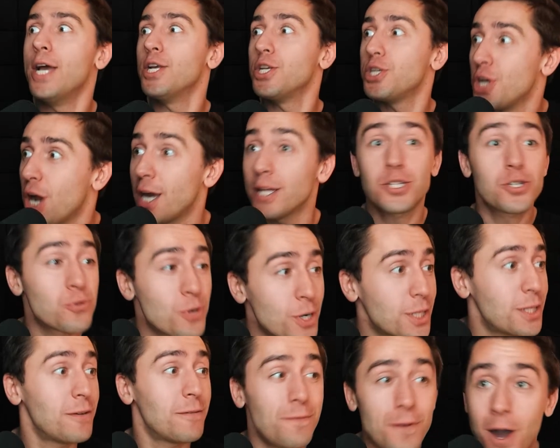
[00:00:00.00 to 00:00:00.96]
Sean
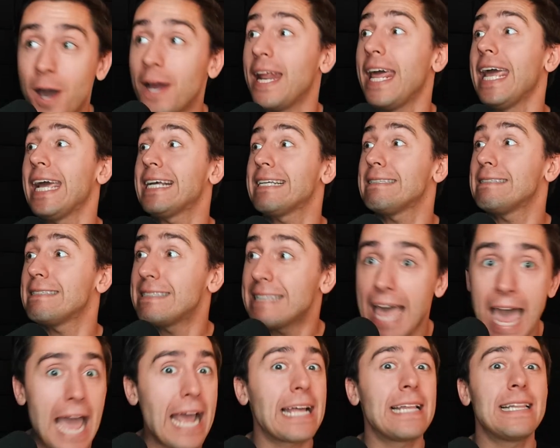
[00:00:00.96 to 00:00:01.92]
Strickland fought
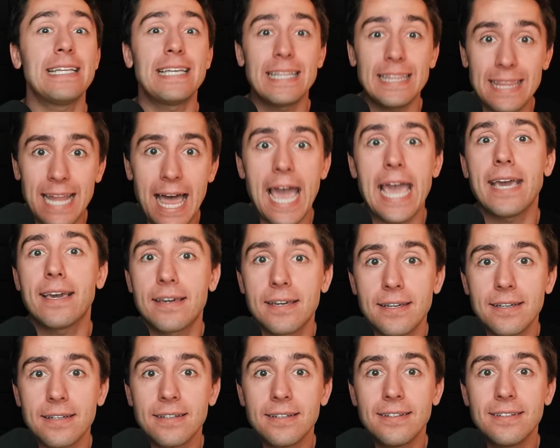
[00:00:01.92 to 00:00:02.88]
exactly
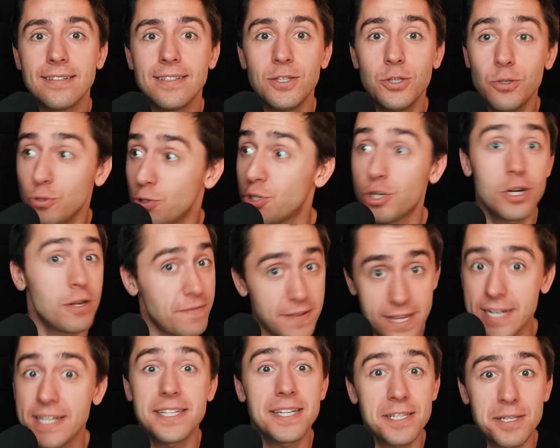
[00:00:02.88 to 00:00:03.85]
like you should have
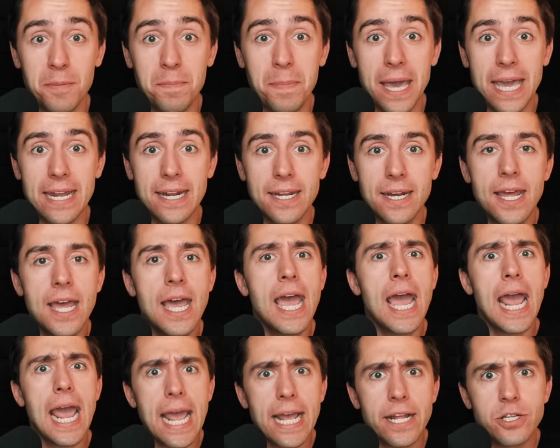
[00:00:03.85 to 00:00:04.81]
anticipated.
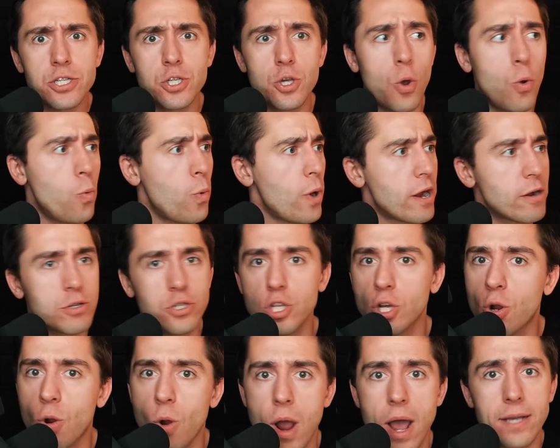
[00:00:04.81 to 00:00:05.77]
And so where's
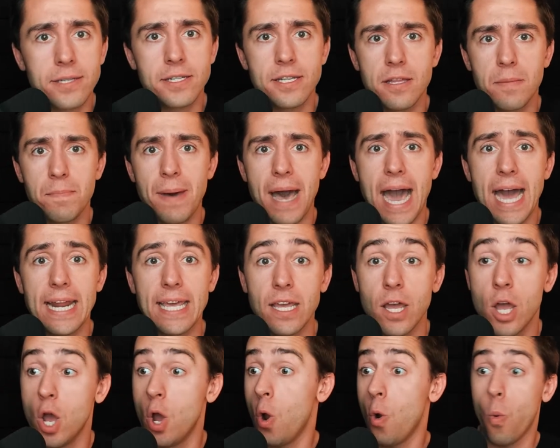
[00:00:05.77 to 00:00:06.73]
the cross to the
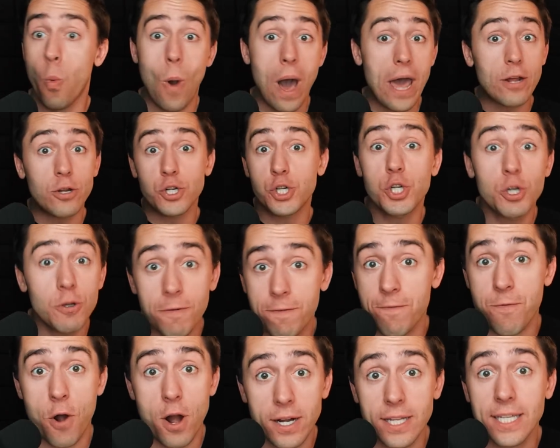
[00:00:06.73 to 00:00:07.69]
body? Why don't you
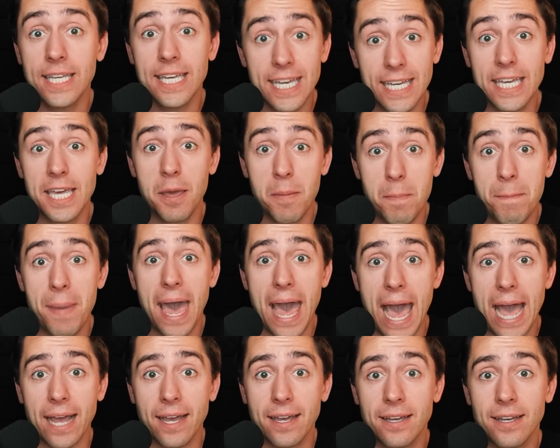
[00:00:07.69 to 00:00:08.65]
front kick him
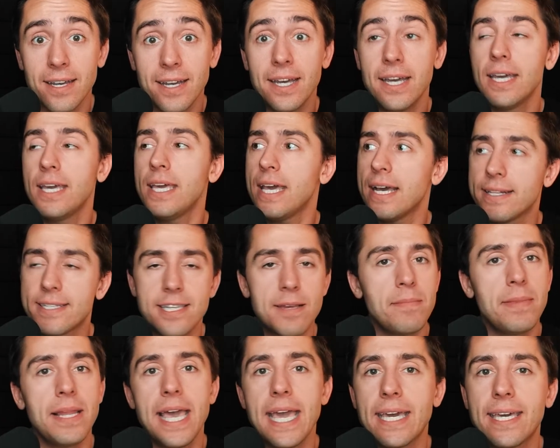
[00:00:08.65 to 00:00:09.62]
back? He had
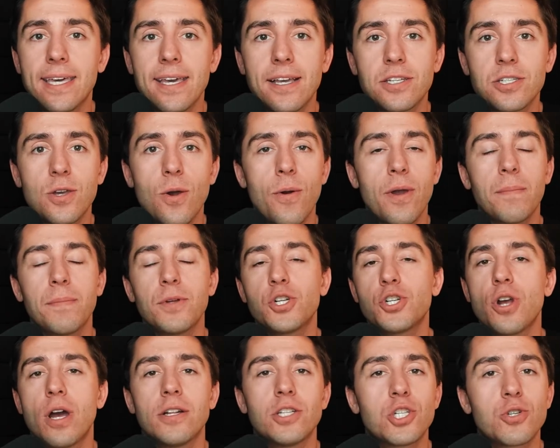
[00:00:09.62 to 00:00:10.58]
some leg kicks going, but
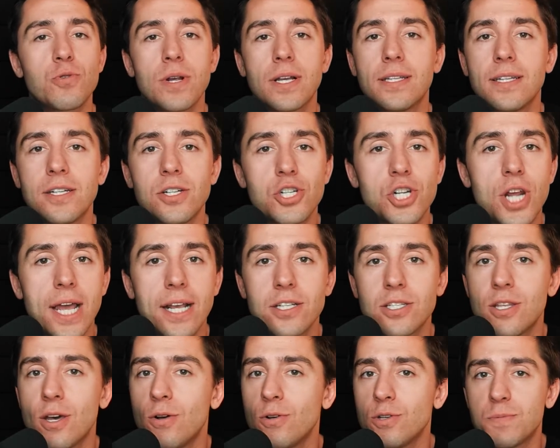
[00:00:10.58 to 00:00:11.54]
Sean Strickland
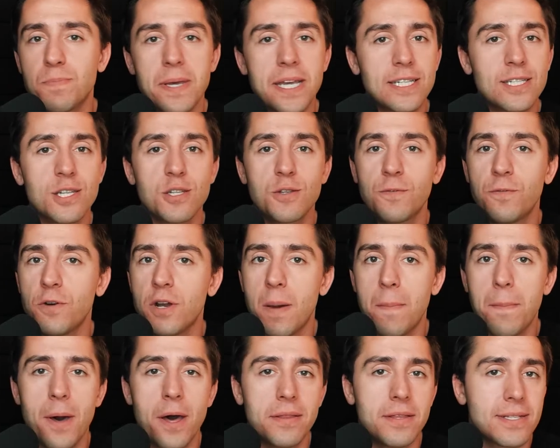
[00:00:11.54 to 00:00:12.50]
checks those, picks his foot
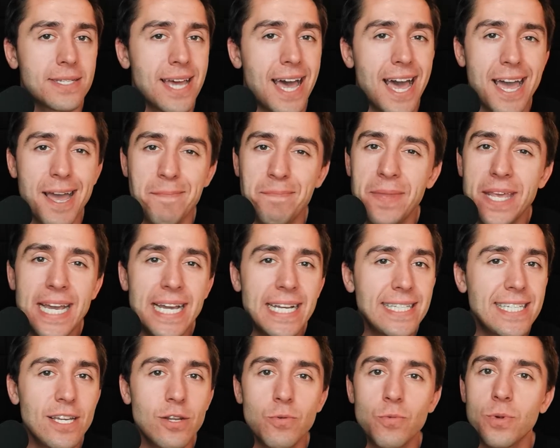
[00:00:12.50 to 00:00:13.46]
up all the time.
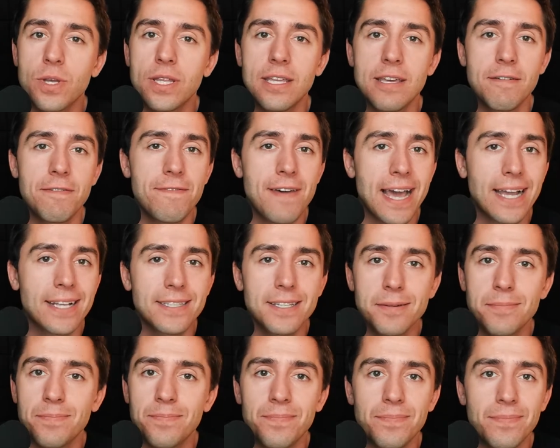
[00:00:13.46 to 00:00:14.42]
Didn't really affect
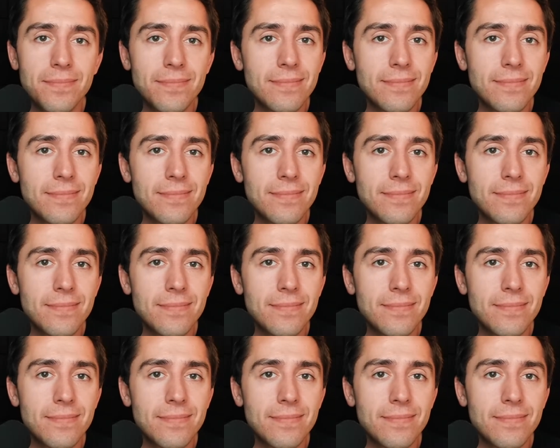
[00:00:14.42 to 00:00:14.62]
him.